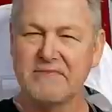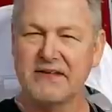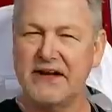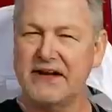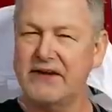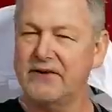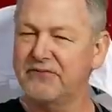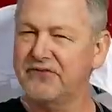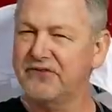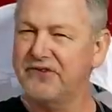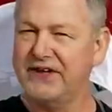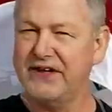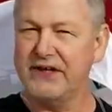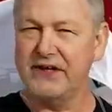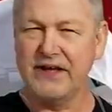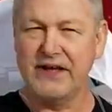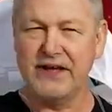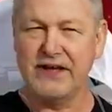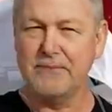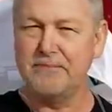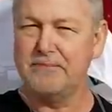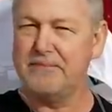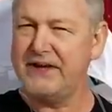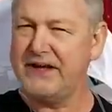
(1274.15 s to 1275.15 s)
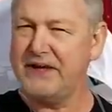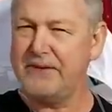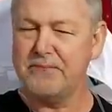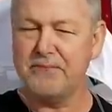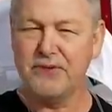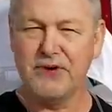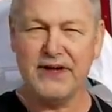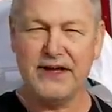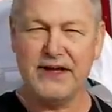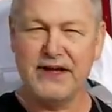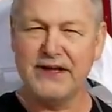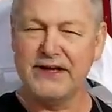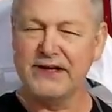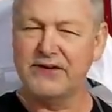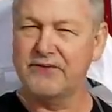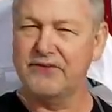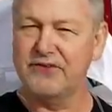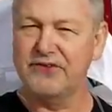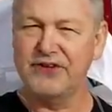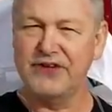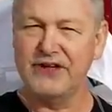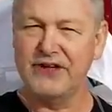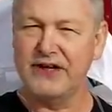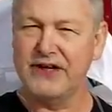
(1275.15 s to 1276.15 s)
I don't see a lot of bee bread. I
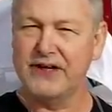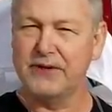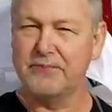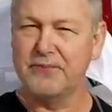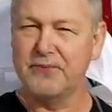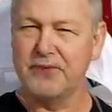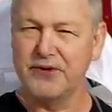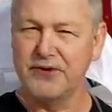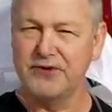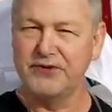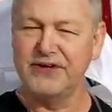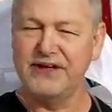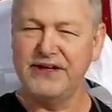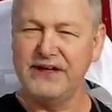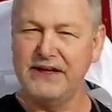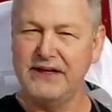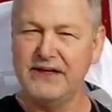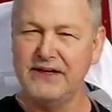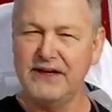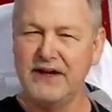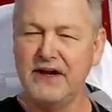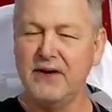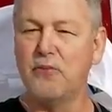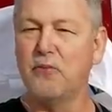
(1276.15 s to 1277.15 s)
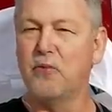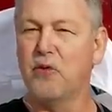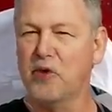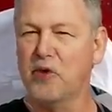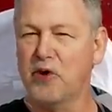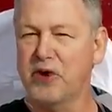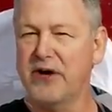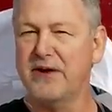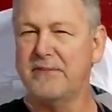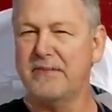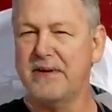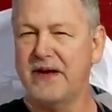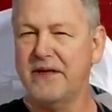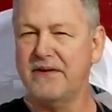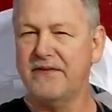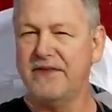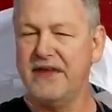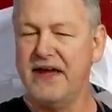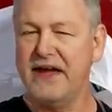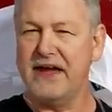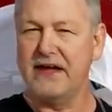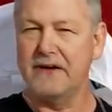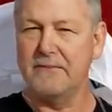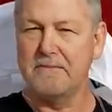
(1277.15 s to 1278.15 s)
don't see a lot of protein. I'm worried about
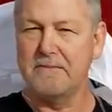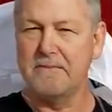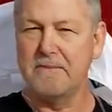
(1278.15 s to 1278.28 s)
that.